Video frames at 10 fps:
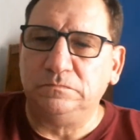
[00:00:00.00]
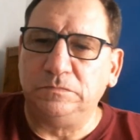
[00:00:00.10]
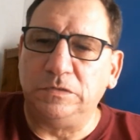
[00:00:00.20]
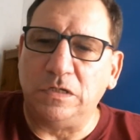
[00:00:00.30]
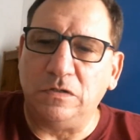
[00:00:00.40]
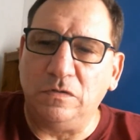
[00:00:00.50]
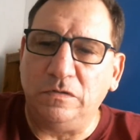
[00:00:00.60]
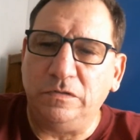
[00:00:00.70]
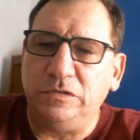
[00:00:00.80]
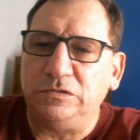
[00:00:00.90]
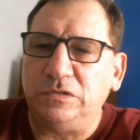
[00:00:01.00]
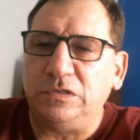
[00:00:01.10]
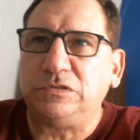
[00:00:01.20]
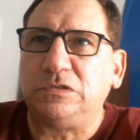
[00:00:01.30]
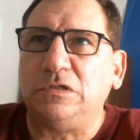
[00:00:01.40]
we got all these
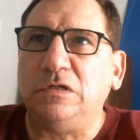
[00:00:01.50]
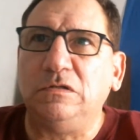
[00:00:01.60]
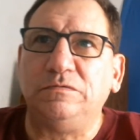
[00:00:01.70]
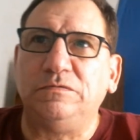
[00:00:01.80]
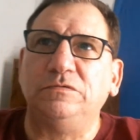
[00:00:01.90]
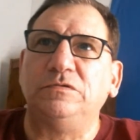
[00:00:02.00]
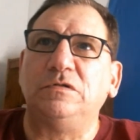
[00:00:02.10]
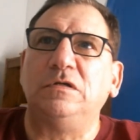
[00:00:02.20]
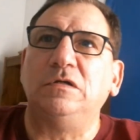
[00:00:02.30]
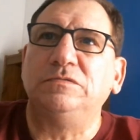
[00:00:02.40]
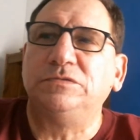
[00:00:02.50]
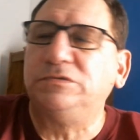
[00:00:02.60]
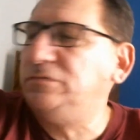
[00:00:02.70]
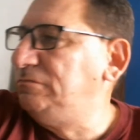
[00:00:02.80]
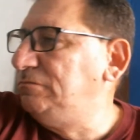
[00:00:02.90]
nice colorful drives.
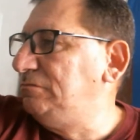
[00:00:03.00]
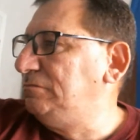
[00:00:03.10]
I'm